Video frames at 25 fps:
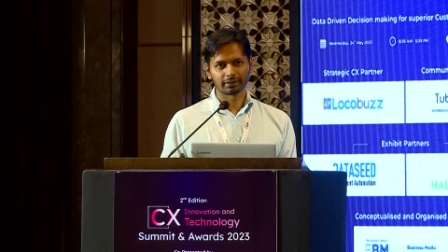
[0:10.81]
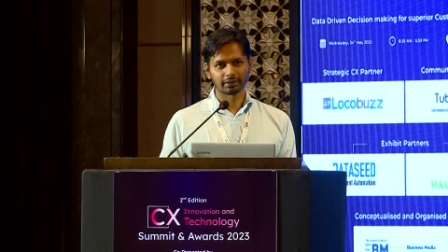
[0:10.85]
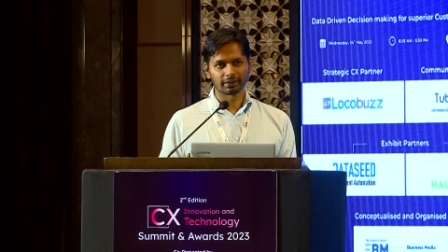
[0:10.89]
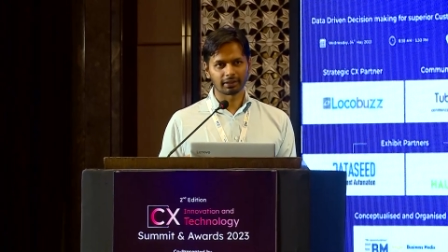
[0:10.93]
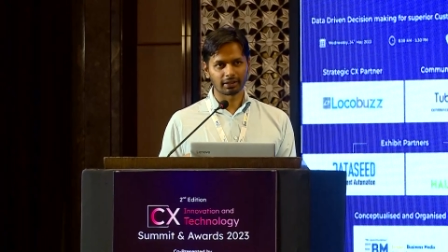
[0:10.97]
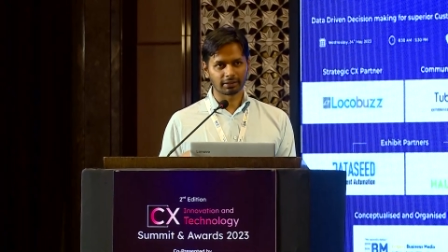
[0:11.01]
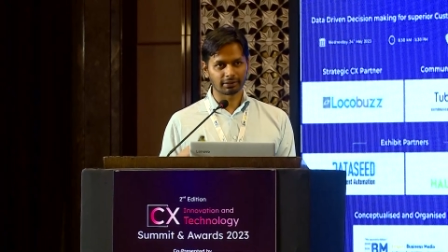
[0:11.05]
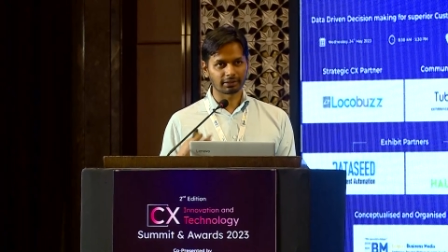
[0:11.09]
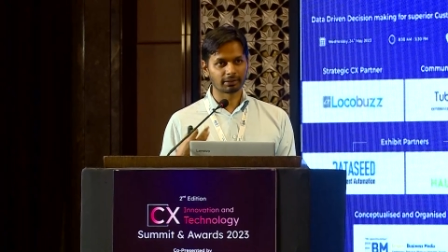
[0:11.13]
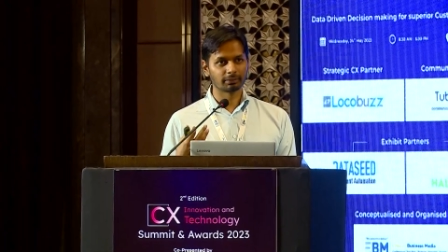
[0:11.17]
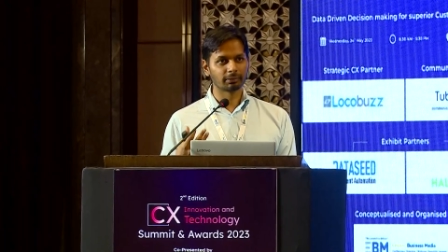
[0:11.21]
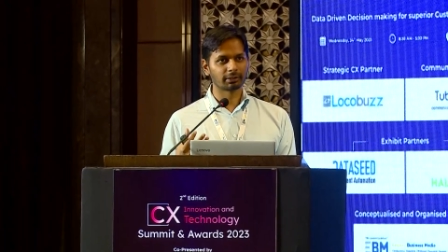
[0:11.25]

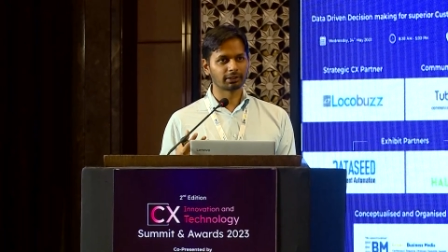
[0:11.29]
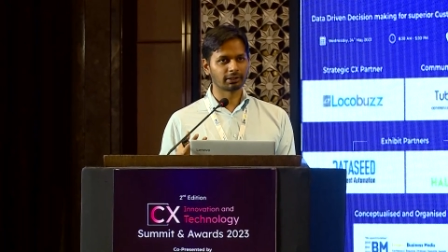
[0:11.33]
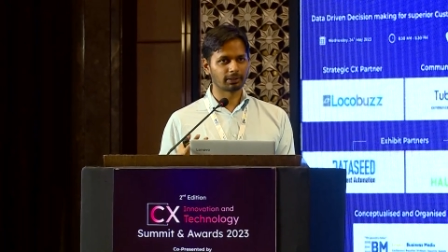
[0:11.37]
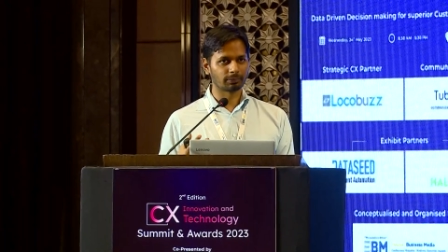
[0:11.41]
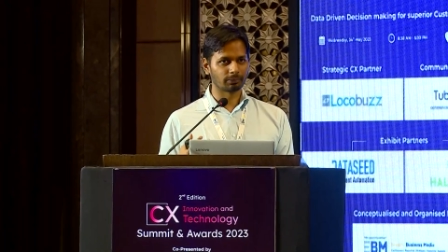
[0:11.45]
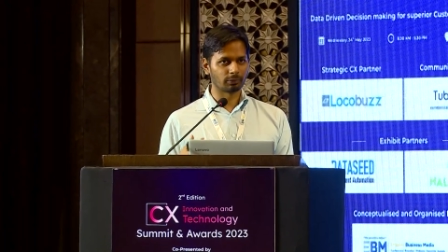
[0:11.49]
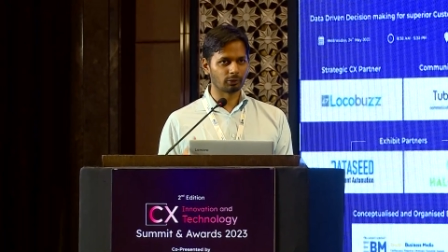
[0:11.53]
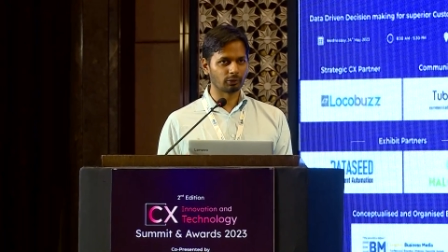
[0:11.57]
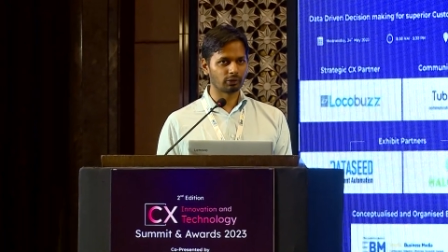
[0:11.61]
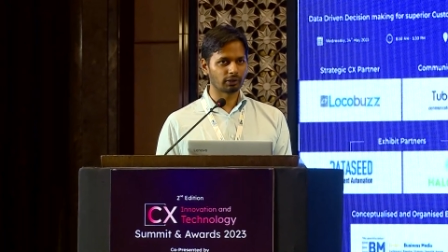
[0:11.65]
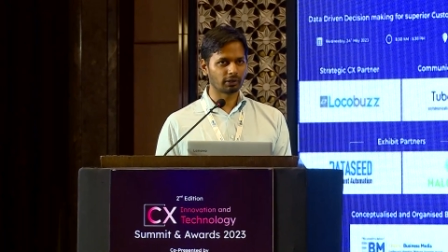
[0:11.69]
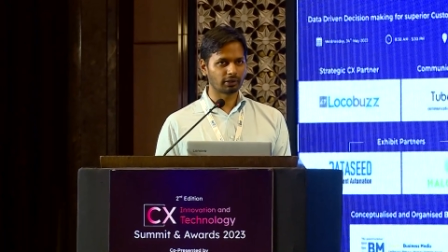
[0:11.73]
customer
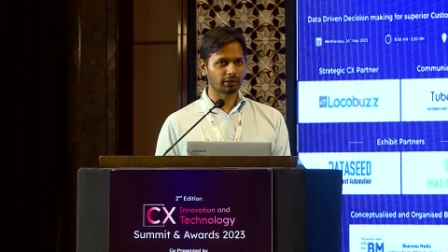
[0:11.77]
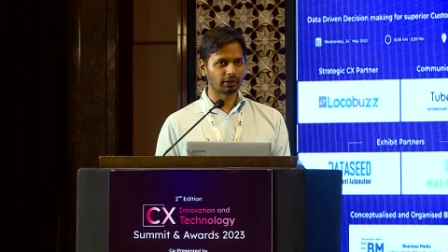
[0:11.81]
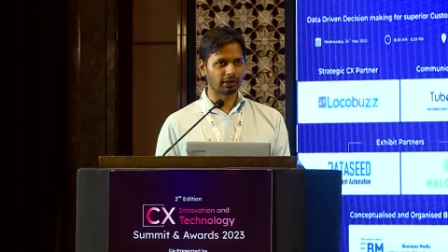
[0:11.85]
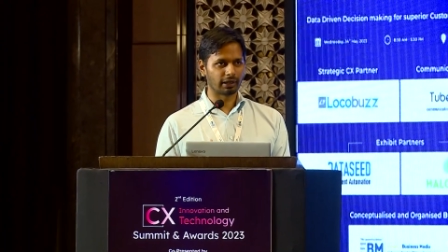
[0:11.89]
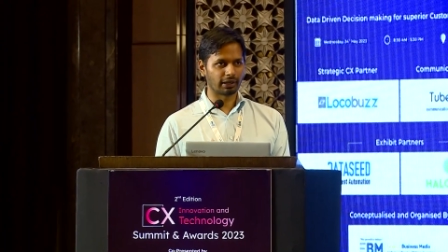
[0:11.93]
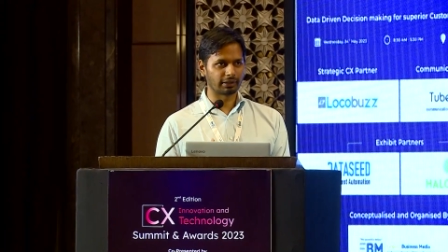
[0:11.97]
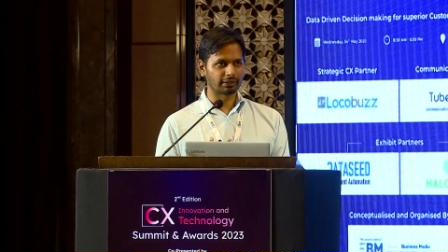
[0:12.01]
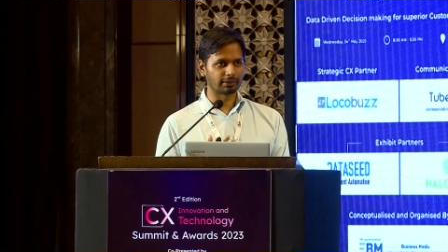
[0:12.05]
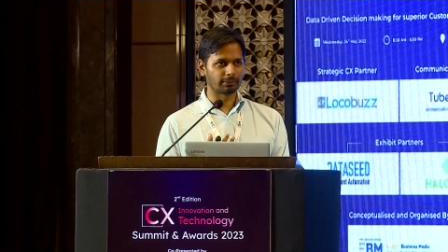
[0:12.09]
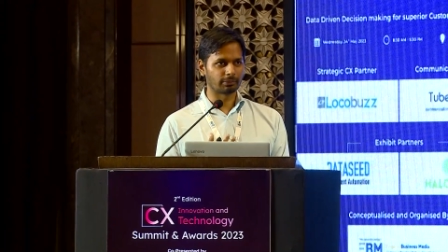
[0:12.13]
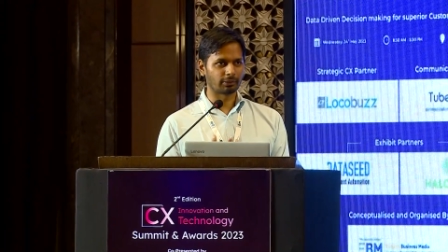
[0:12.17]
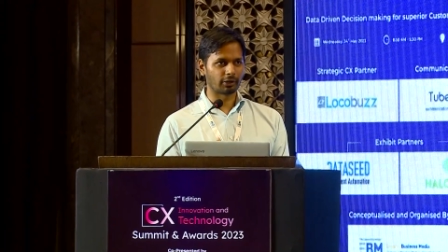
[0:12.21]
support
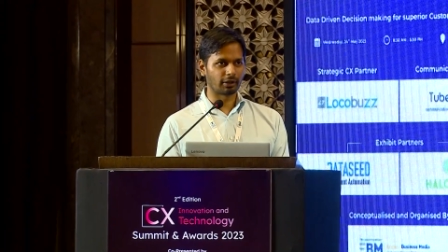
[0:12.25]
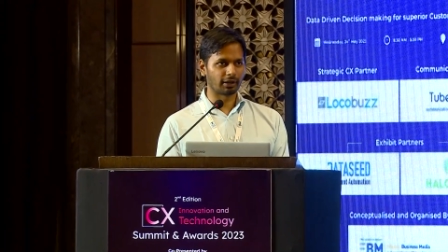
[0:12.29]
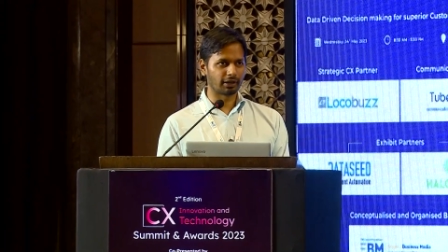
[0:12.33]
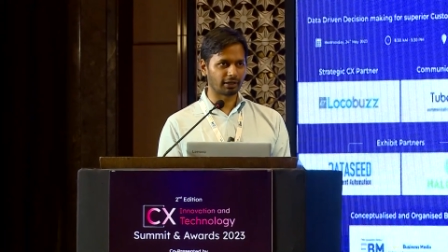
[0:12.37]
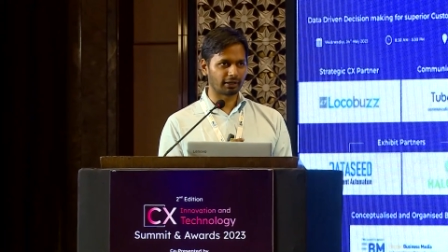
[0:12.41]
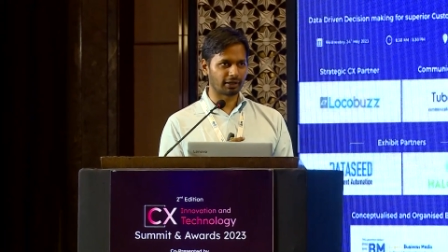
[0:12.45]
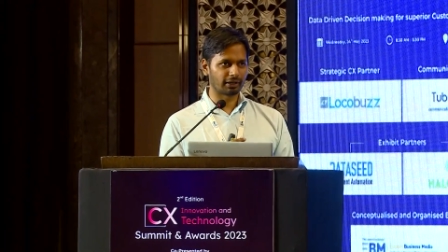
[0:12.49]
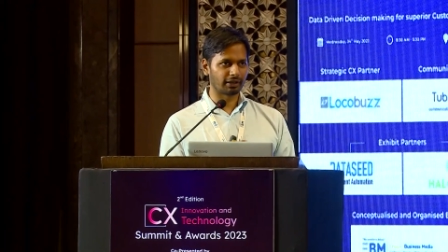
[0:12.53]
as a product.